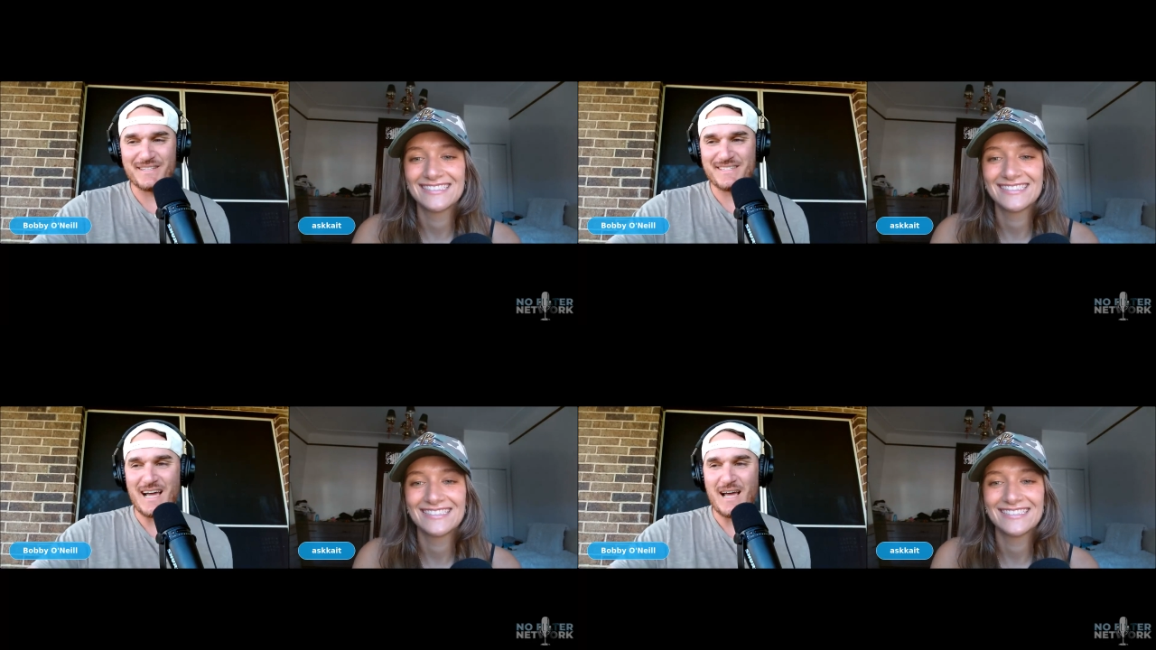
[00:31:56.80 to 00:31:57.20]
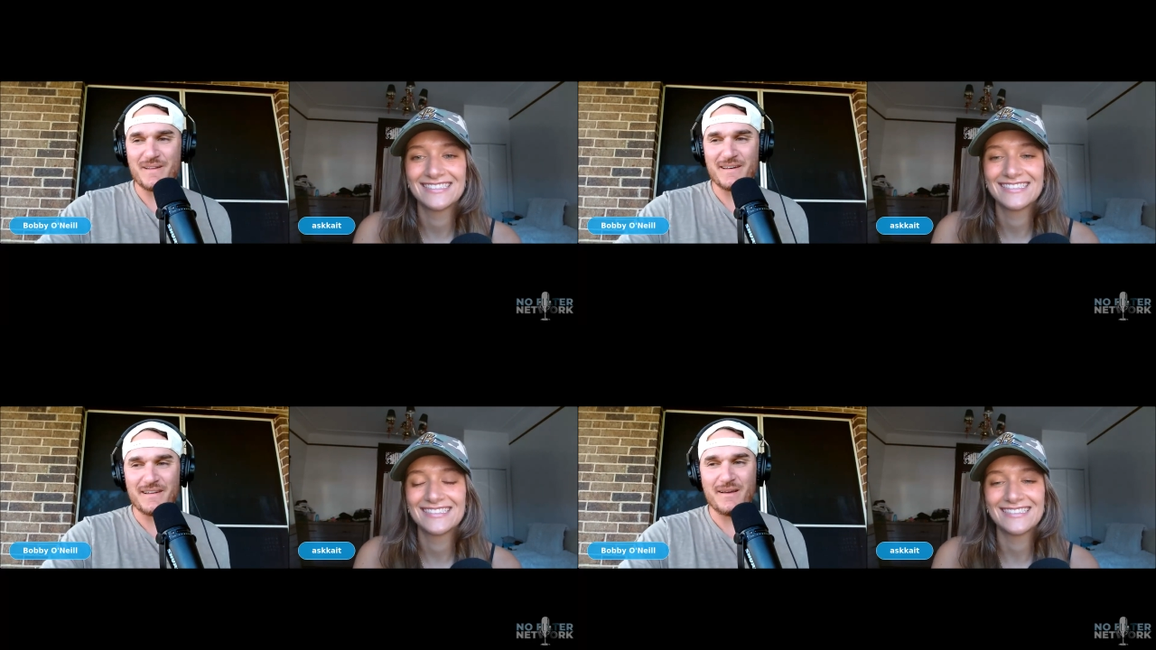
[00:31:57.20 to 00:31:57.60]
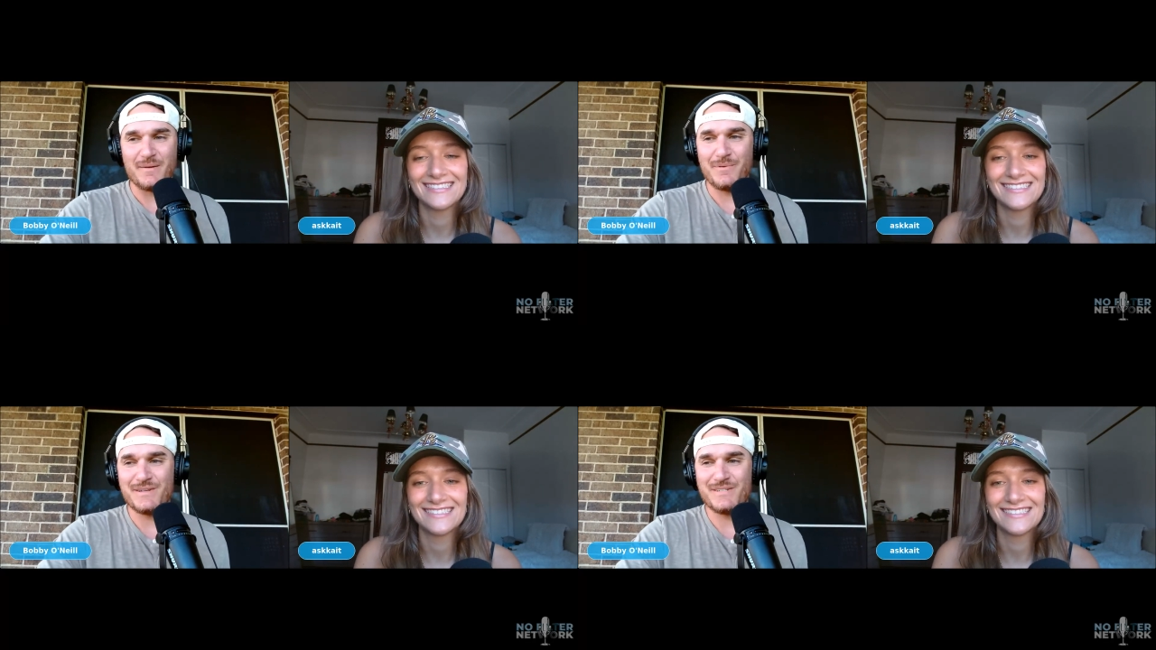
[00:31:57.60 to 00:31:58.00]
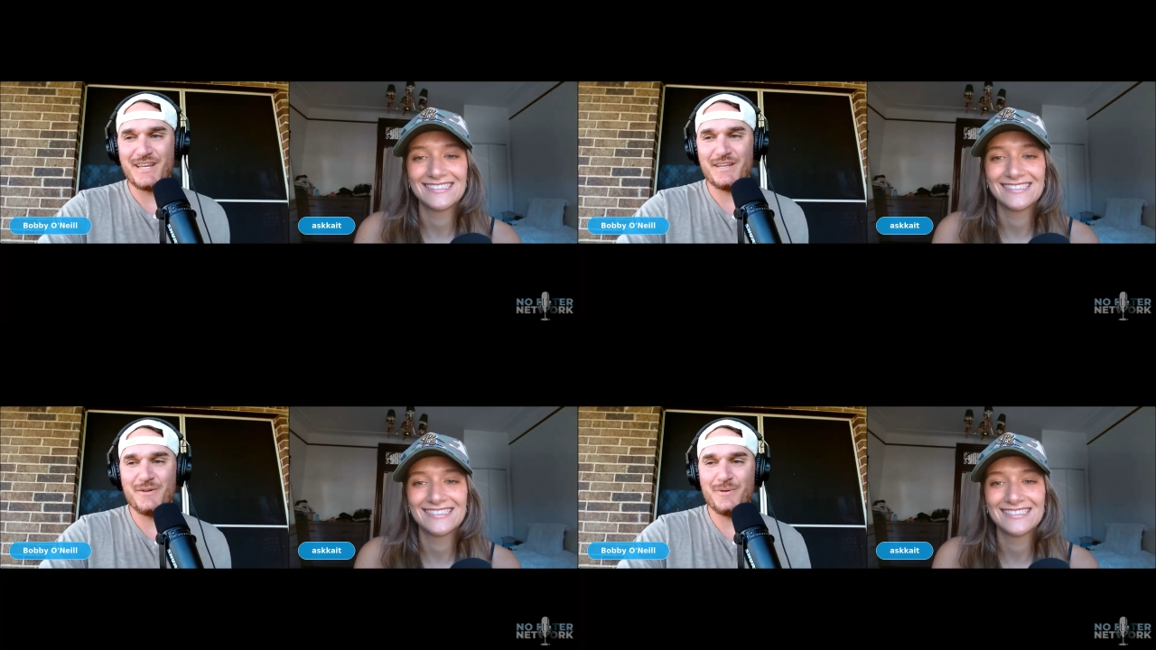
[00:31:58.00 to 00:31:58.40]
Speaker 1: on the time, and uh,
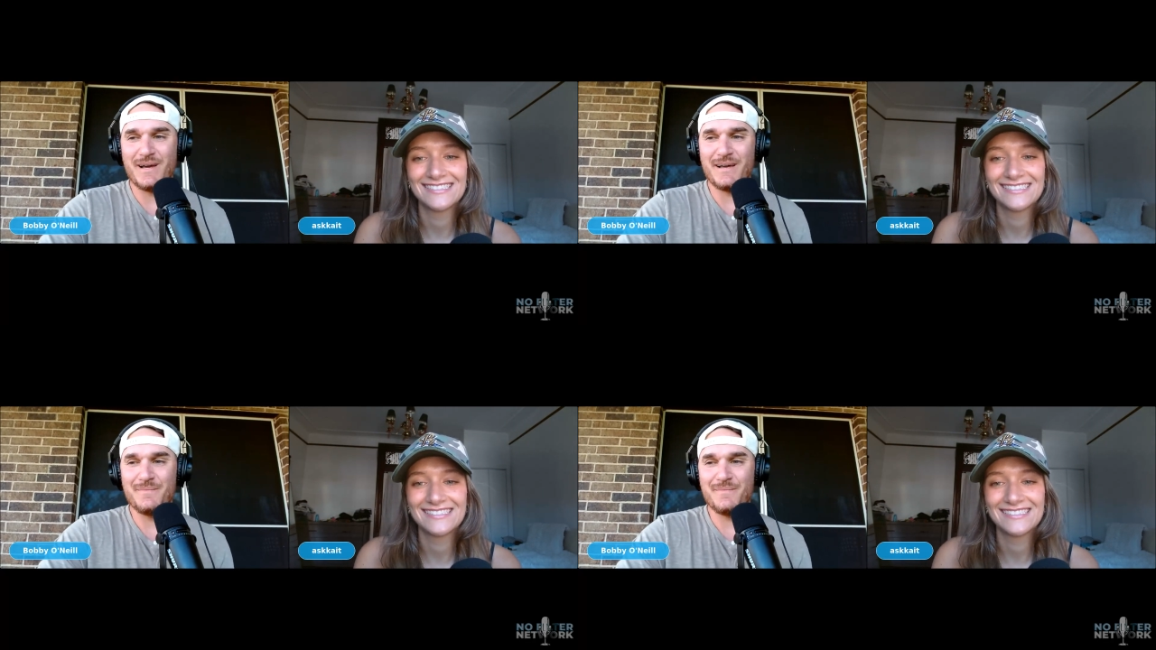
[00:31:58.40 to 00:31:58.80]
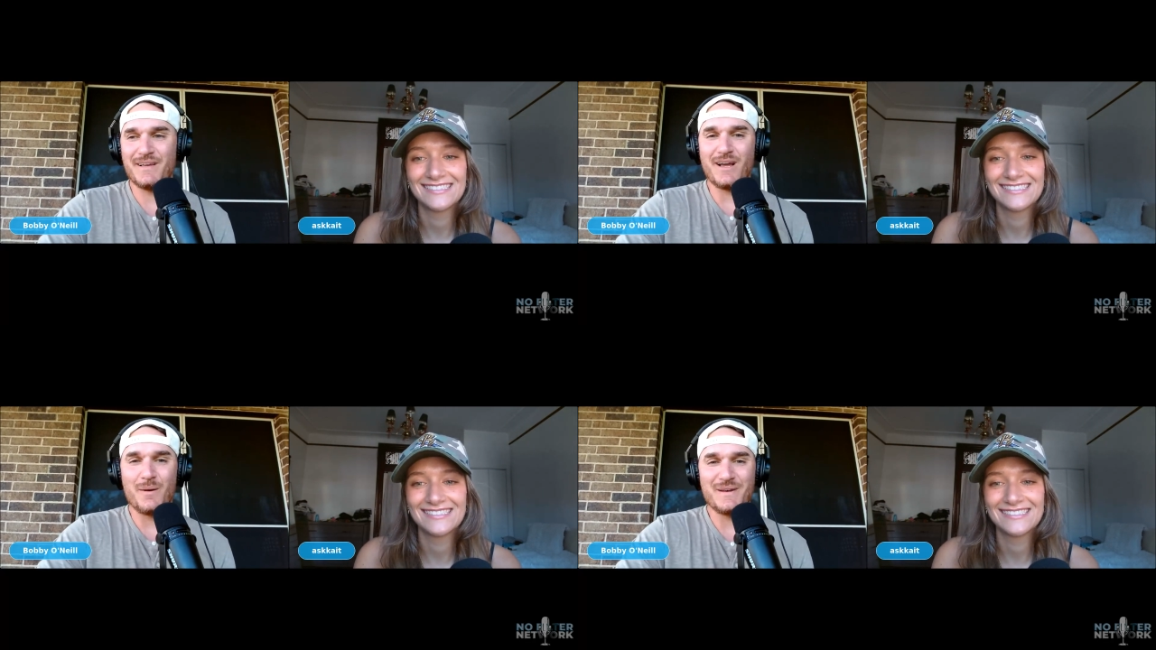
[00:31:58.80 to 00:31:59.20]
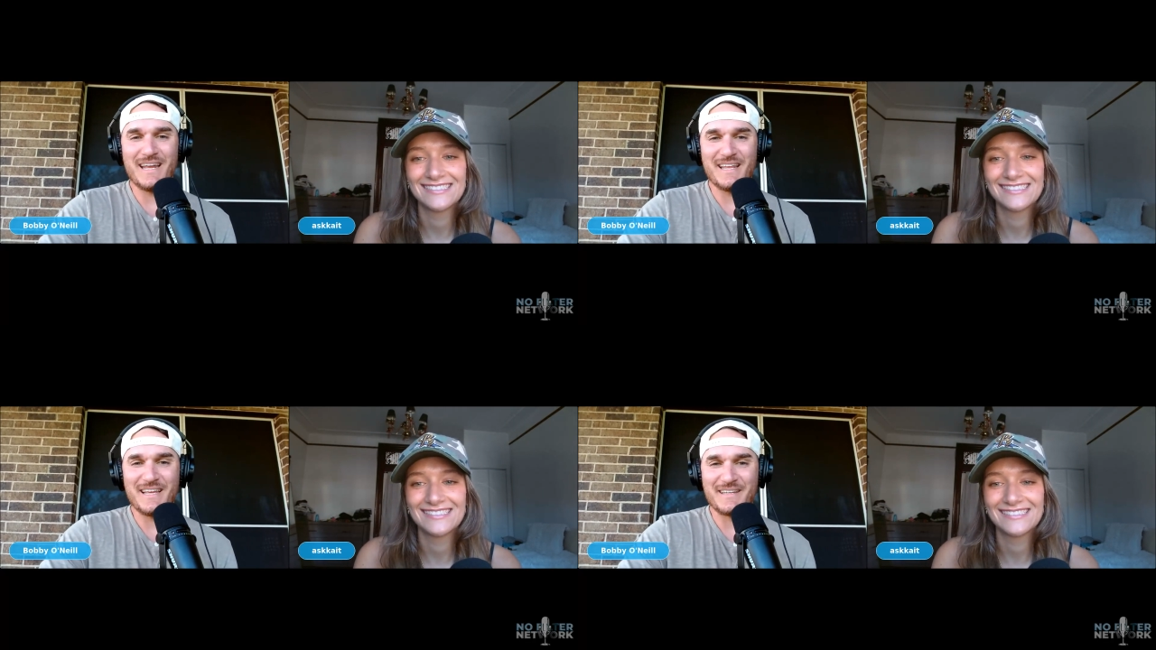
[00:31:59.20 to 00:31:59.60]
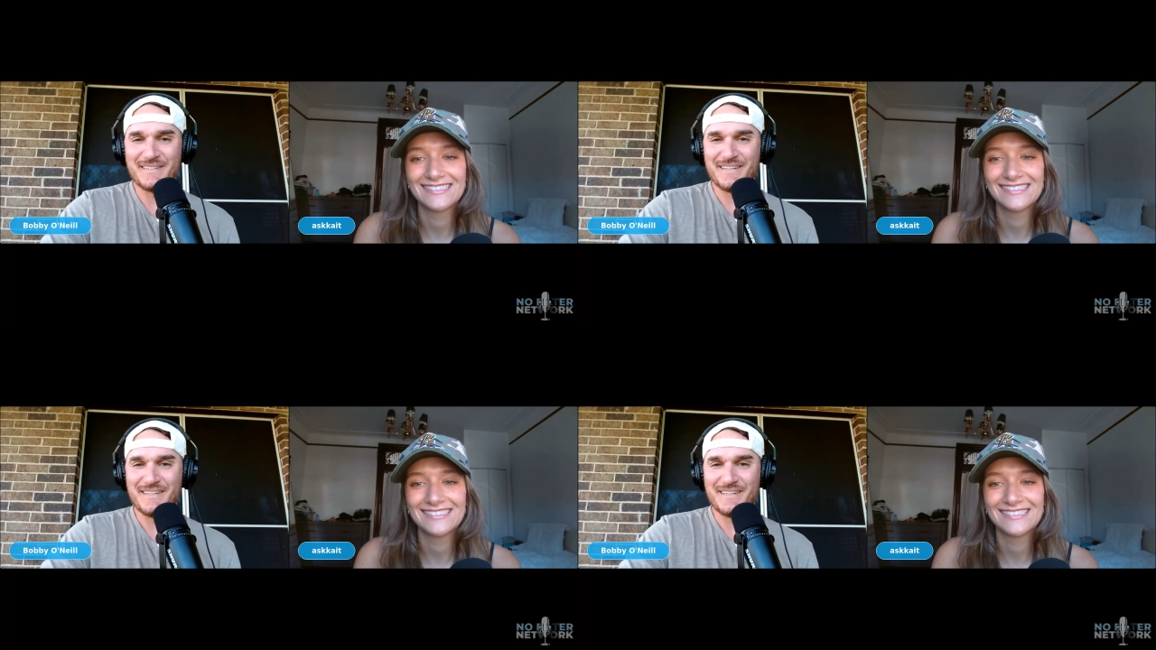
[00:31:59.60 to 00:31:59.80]
appreciate you uh, accommodating.